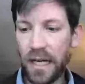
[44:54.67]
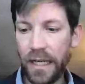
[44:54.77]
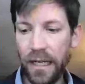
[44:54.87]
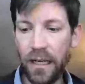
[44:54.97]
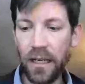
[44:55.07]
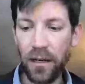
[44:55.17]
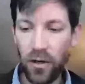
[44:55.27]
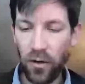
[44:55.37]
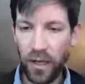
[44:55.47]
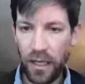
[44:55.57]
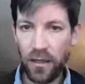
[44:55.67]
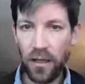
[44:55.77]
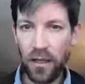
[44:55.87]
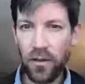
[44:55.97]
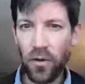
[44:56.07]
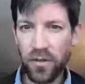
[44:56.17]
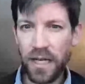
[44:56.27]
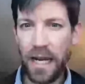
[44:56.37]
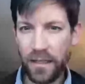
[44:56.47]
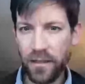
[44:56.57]
in those
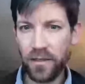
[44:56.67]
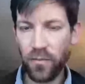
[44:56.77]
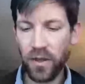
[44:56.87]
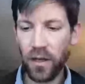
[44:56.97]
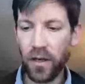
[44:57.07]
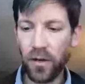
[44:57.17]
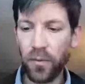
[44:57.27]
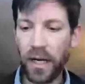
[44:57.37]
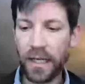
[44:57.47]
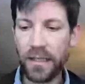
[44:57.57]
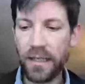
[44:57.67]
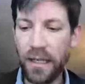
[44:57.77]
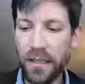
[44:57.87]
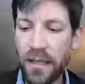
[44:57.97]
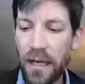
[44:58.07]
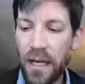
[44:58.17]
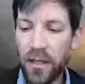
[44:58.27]
cases with 100 pregnancies,